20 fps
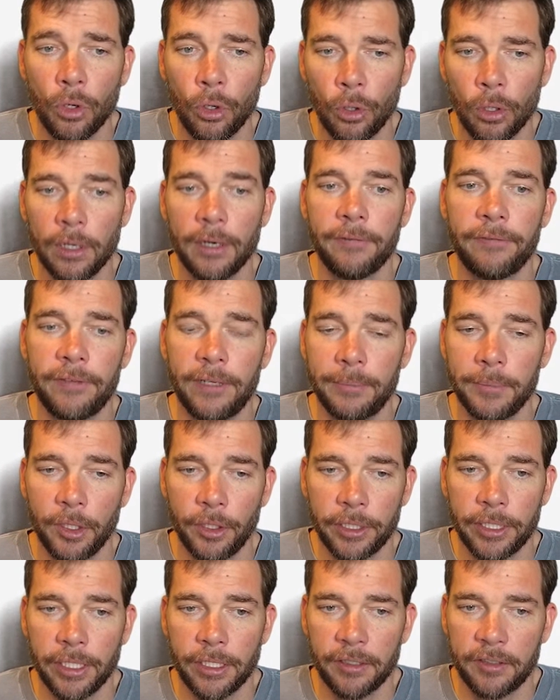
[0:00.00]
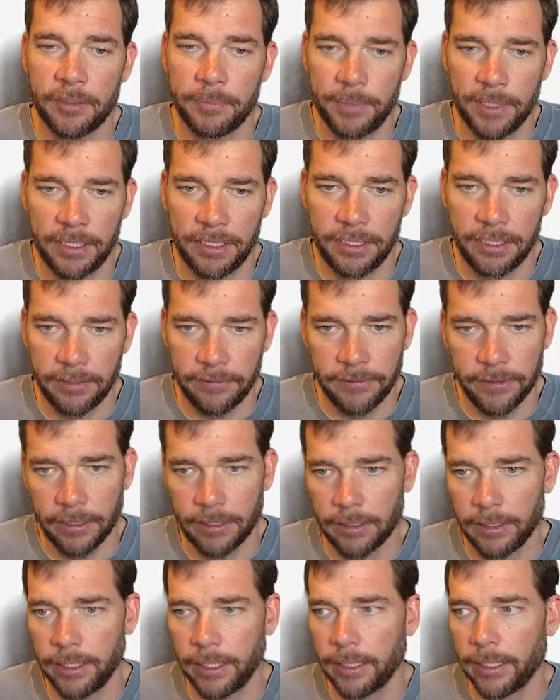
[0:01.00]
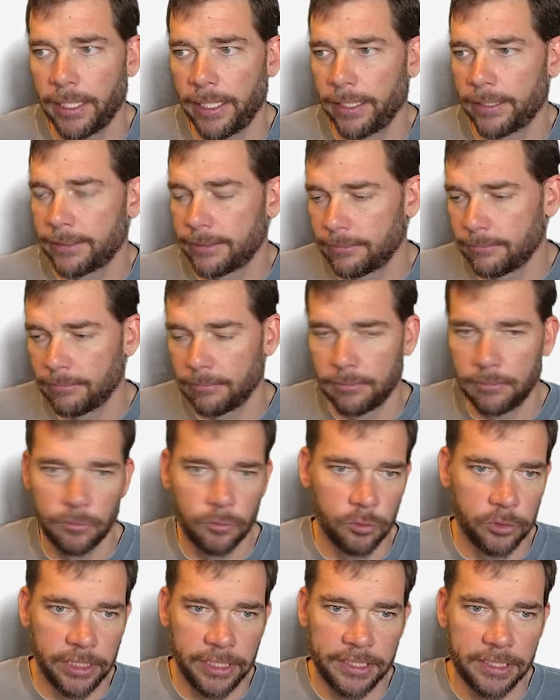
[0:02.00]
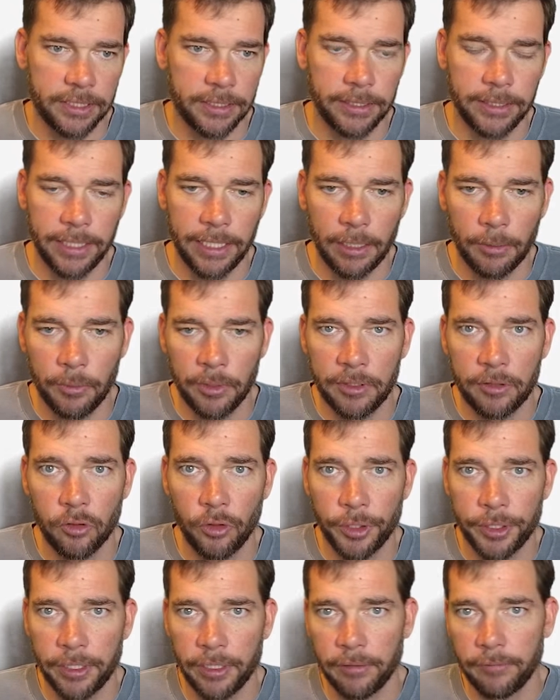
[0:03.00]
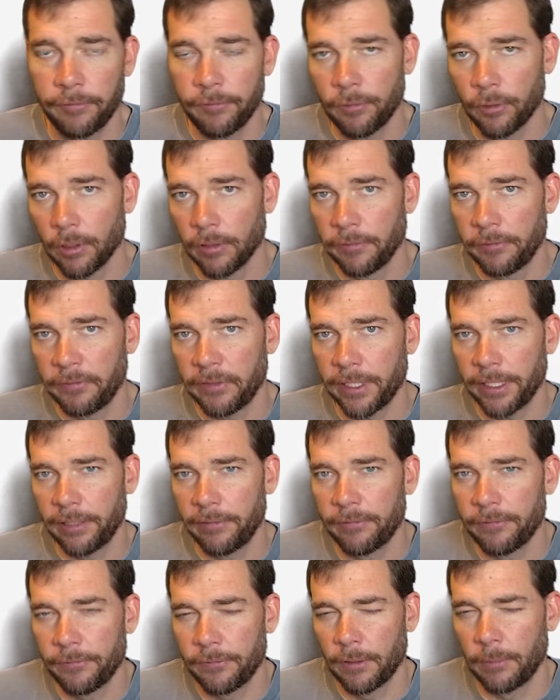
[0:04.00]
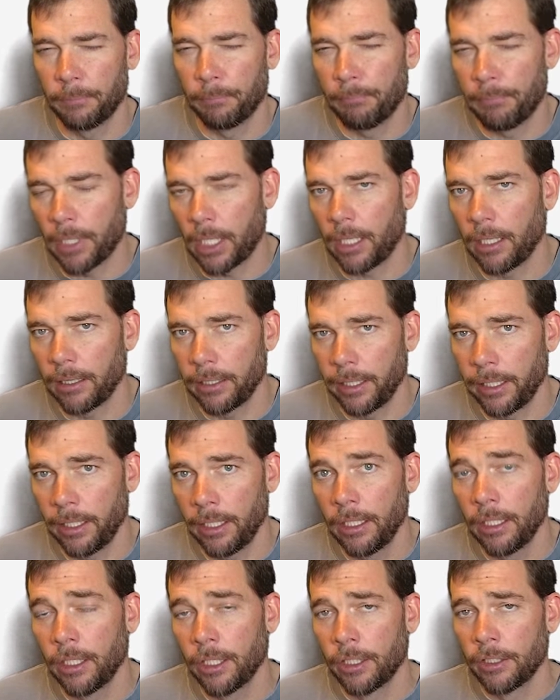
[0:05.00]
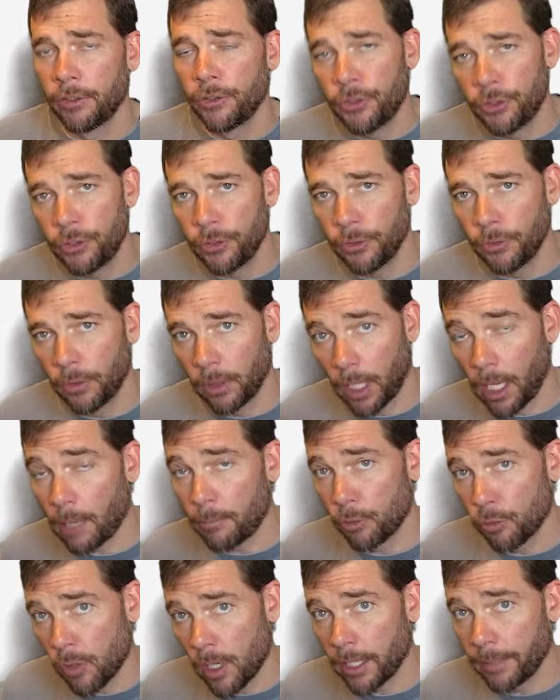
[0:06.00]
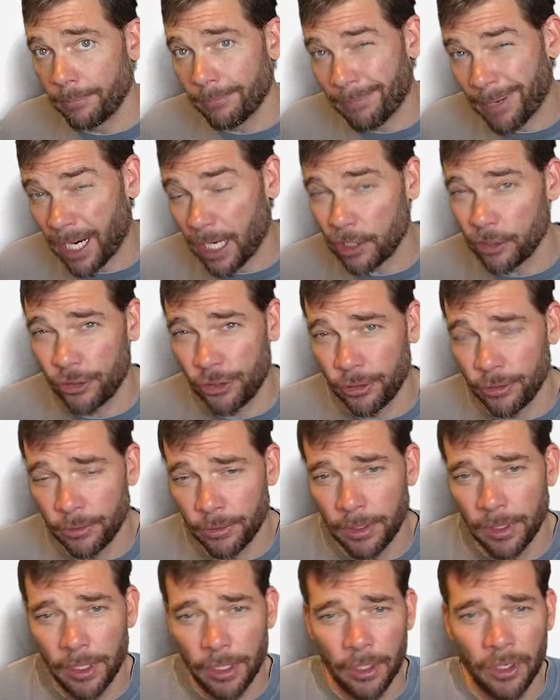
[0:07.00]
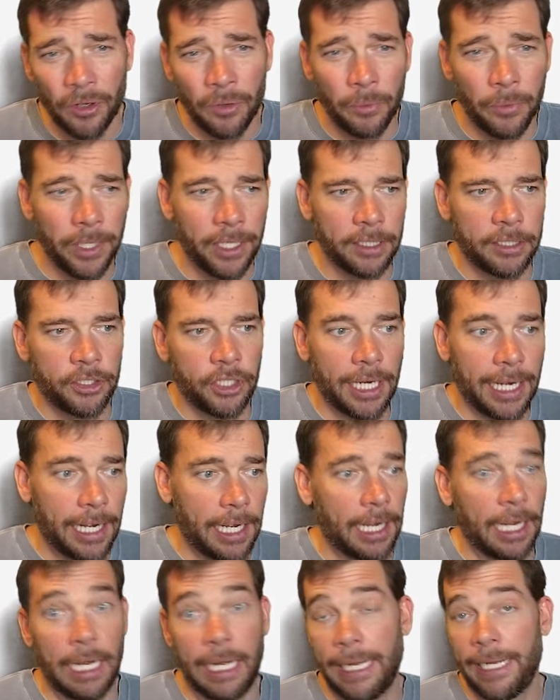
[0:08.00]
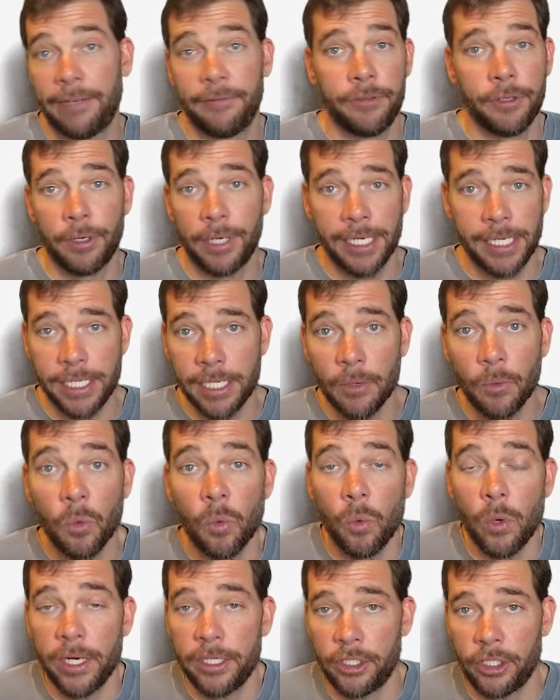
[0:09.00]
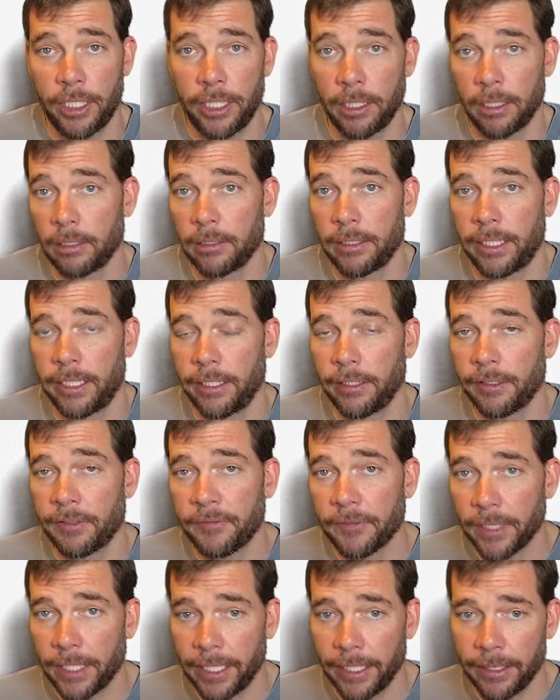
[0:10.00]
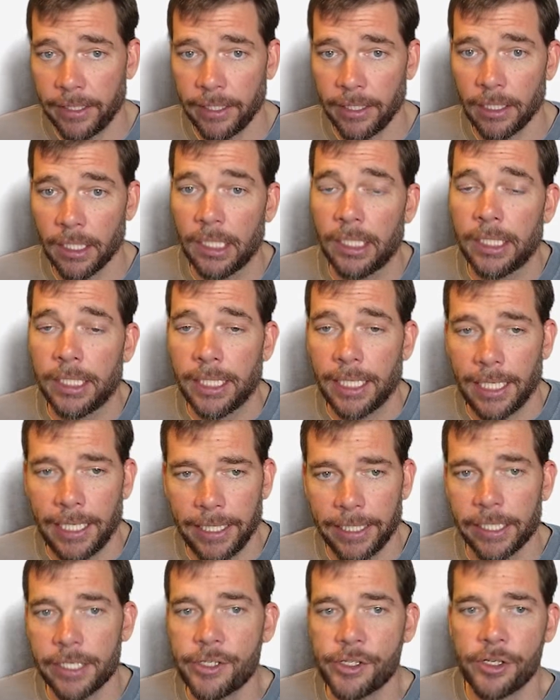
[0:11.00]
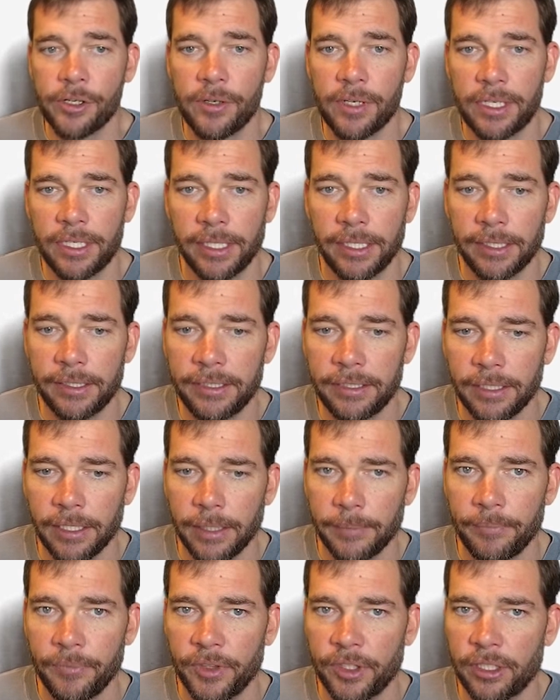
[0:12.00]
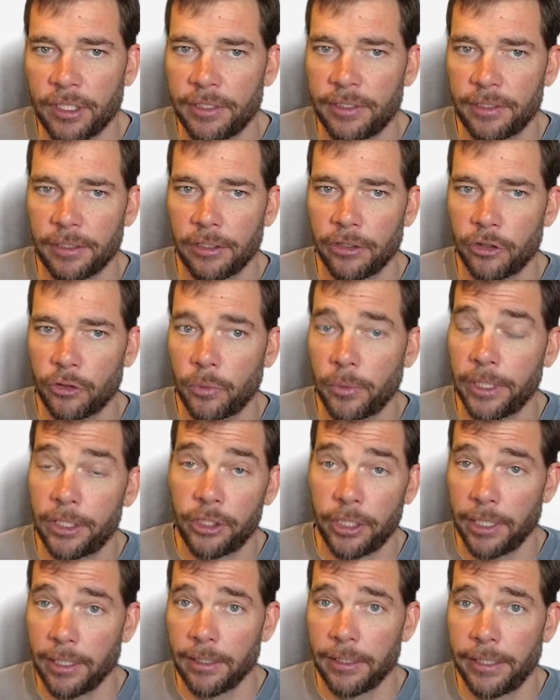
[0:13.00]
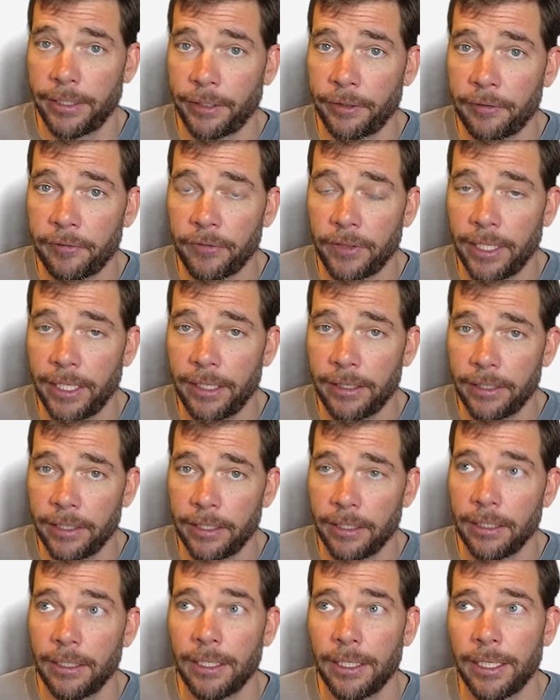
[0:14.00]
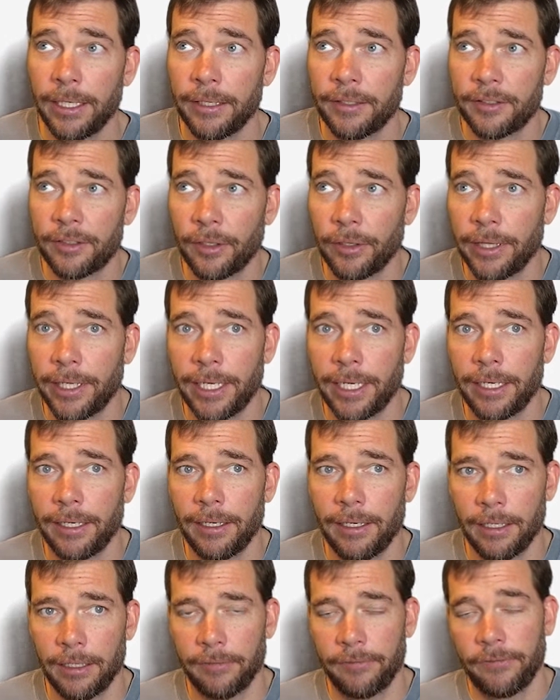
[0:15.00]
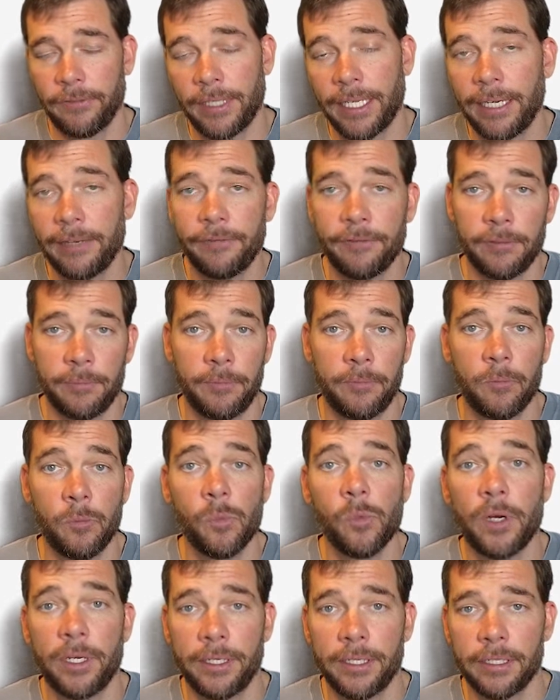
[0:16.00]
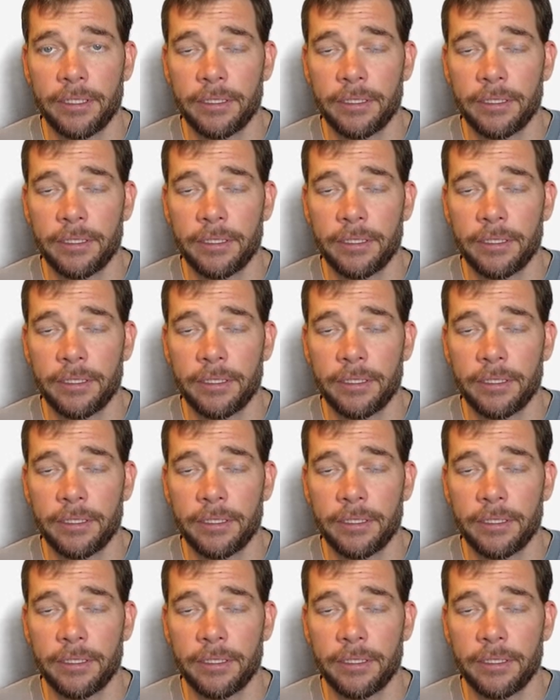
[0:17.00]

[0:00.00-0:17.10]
Or if I'm looking specifically, like recently I was looking for a flight from Bali to Labuan Bajo, which I have no idea which airlines fly there. I can use this to search which airlines fly there, so that or fly from one